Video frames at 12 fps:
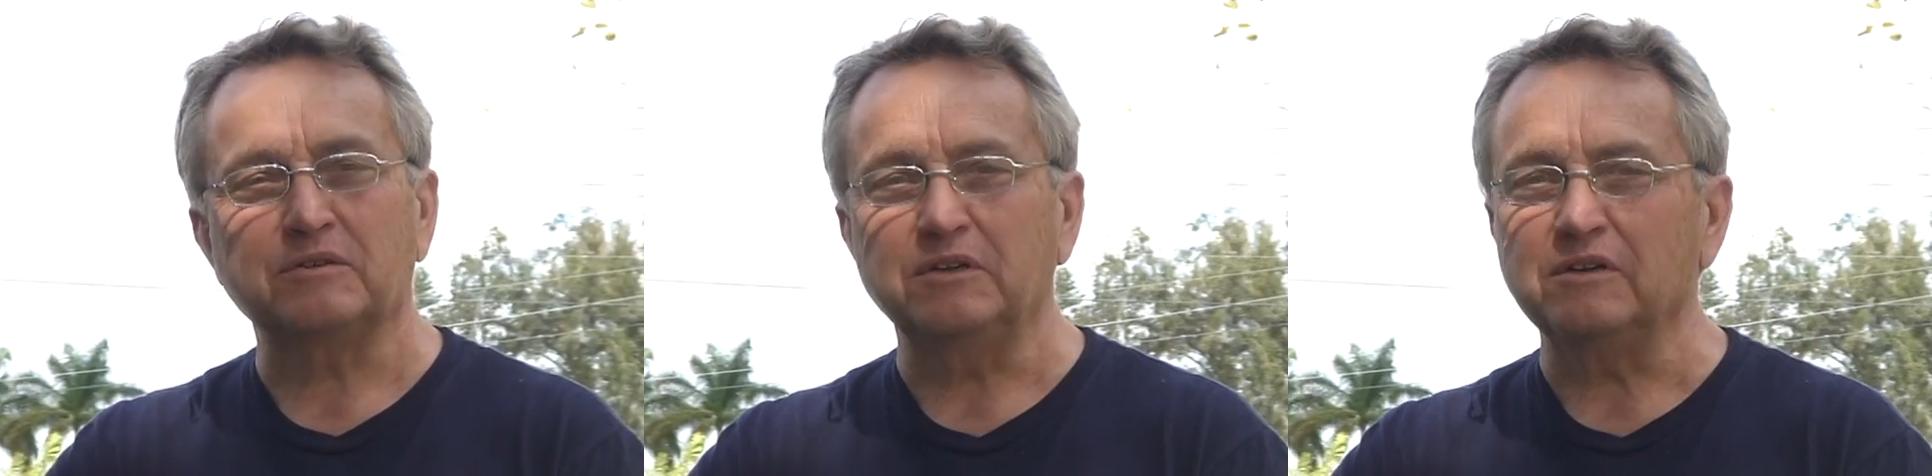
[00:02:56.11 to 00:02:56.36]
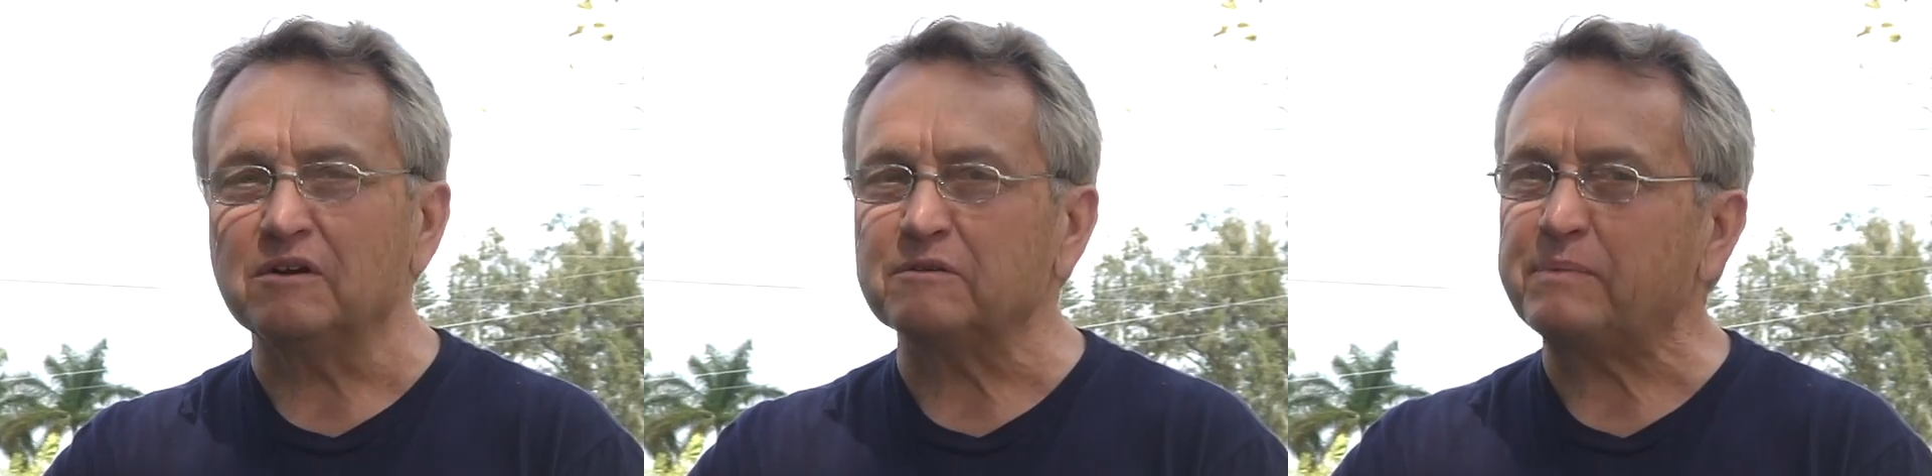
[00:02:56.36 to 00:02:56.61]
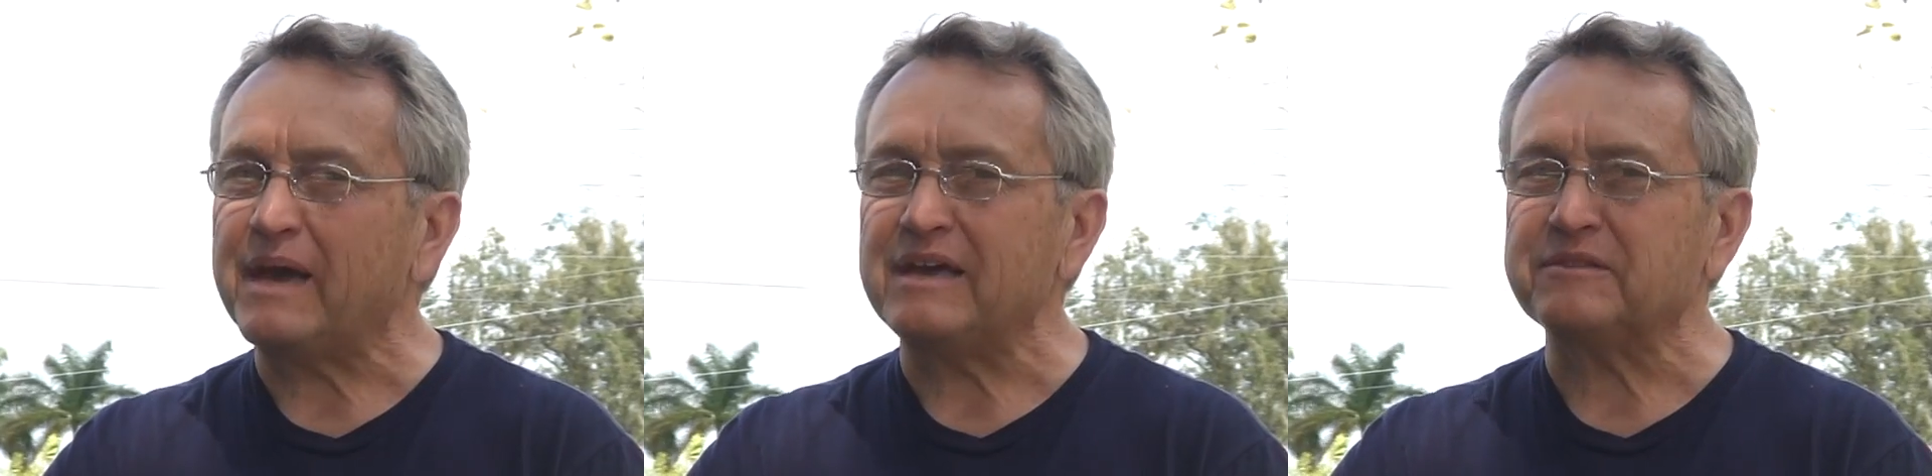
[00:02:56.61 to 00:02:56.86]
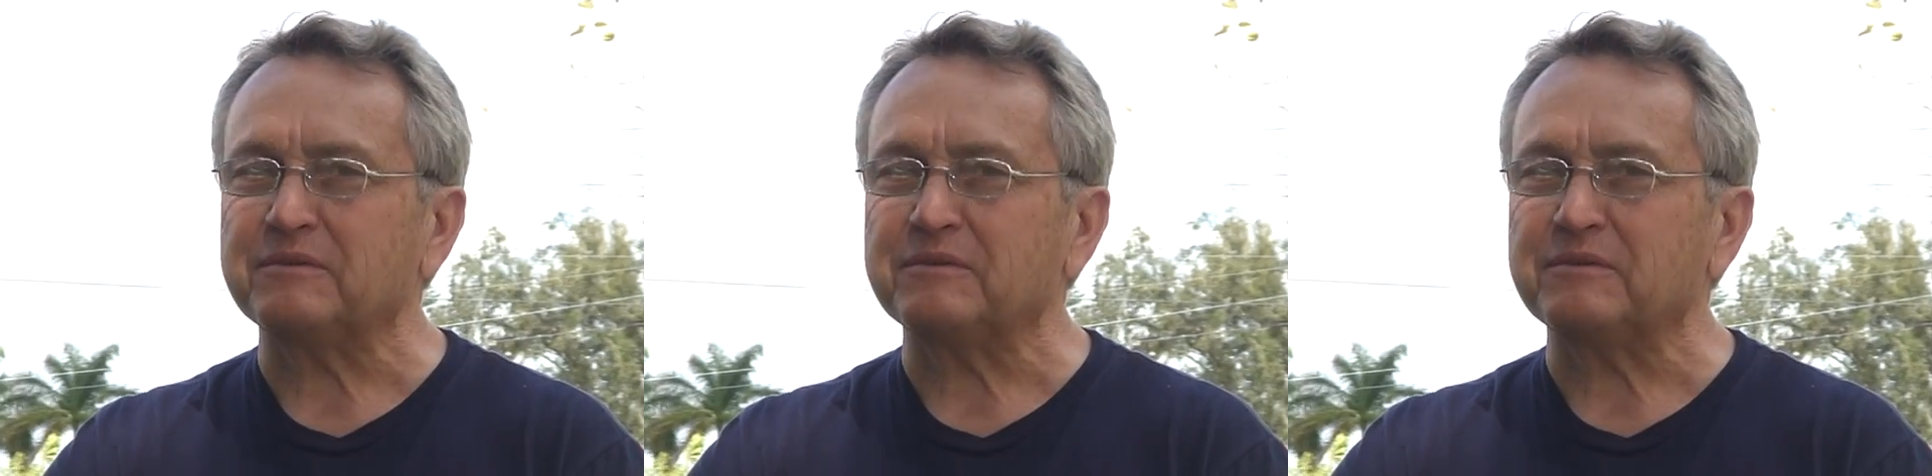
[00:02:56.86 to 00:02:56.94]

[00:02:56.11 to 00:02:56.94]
So you don't pay